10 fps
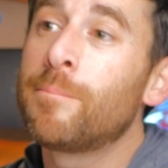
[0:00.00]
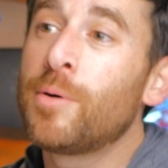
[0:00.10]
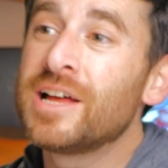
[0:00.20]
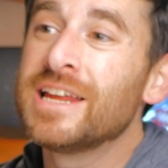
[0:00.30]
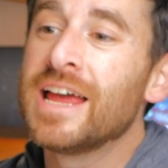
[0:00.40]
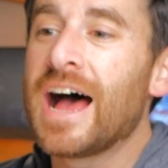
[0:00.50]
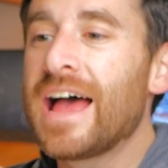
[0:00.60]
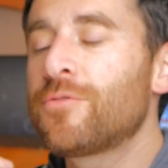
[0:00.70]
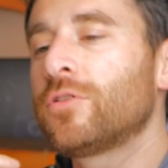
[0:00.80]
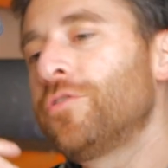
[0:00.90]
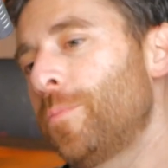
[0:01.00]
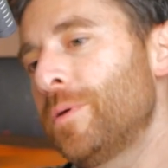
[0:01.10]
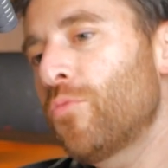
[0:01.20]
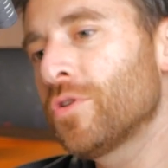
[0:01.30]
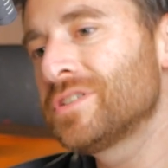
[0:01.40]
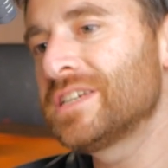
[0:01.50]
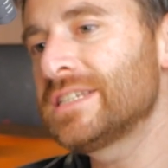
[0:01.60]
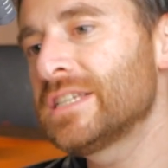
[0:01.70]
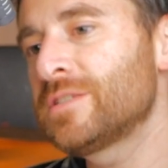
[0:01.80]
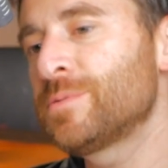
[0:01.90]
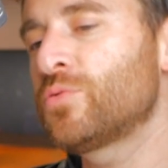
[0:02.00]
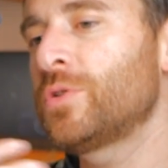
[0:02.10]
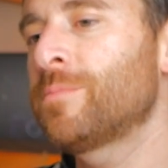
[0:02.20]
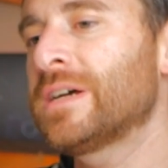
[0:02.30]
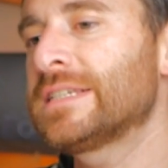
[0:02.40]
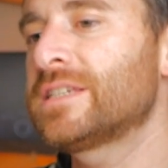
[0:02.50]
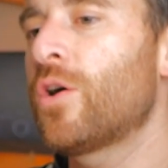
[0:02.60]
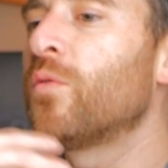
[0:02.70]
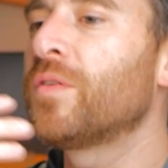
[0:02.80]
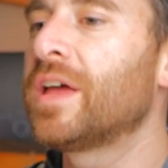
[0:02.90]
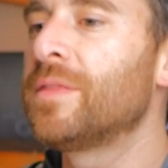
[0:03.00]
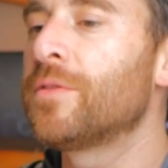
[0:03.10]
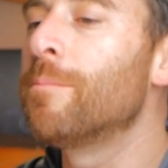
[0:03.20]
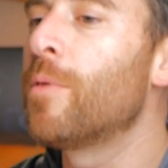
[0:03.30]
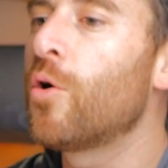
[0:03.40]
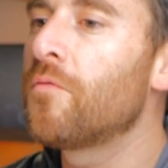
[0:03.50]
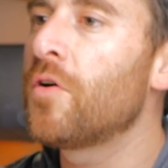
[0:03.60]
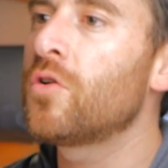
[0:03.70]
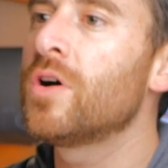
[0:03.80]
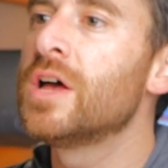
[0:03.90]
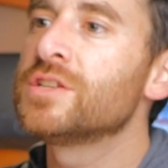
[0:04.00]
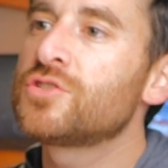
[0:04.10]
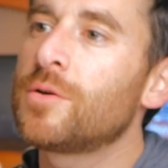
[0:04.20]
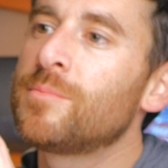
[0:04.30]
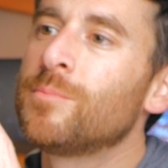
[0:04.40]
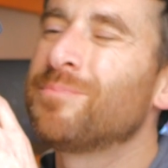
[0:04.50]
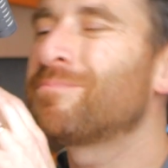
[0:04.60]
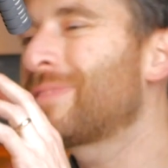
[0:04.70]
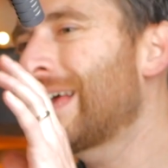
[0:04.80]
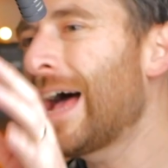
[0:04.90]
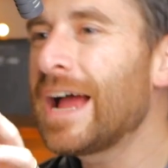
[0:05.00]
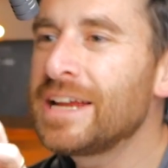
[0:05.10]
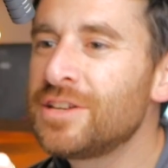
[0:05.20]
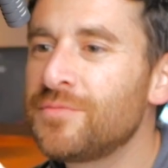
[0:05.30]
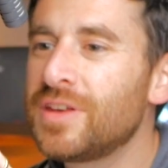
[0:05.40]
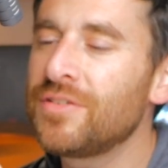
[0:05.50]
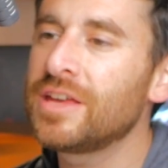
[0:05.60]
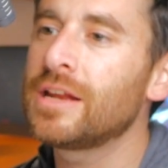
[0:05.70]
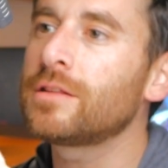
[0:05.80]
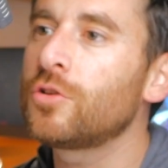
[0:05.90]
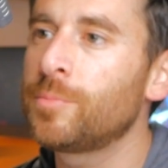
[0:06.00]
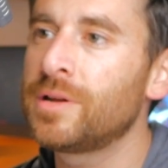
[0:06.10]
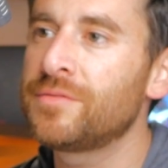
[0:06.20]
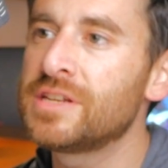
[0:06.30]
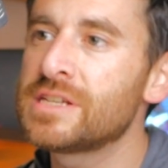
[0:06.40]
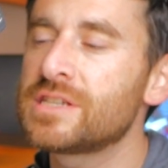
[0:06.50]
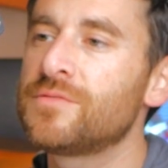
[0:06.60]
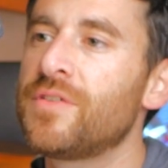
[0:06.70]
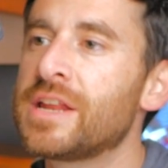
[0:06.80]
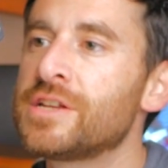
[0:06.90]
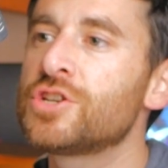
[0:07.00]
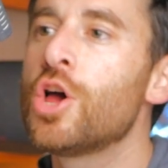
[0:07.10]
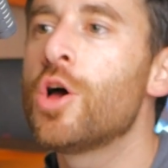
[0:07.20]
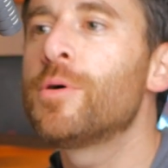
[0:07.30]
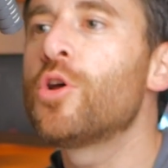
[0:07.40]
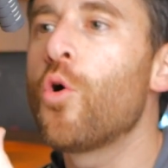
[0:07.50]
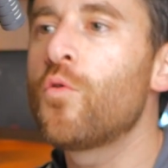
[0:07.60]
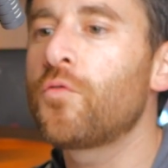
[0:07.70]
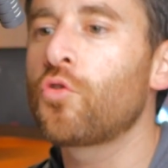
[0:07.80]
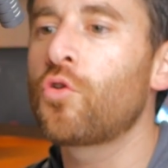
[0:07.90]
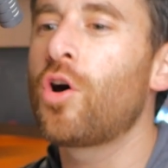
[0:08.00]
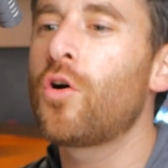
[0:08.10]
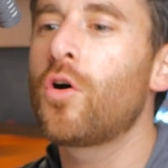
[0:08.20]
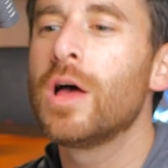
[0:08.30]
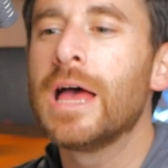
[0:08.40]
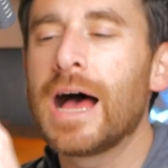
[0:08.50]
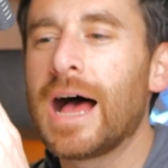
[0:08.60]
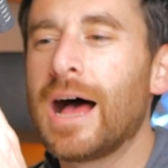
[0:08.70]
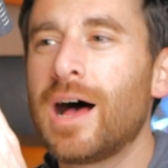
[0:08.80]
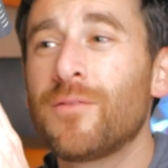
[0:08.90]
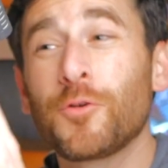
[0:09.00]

but I have a little bit more distance between myself and the MOVO, so I'm kind of giving it a little bit of a disadvantage, but overall, For